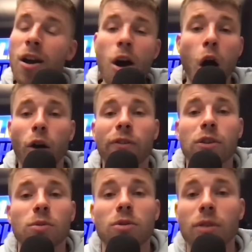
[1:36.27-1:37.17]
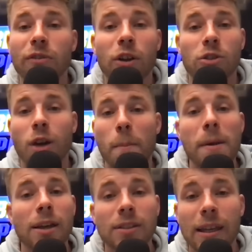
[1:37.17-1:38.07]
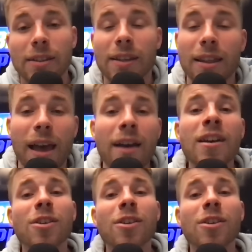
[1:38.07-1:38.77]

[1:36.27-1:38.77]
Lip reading: offers with three first-round picks, things like that.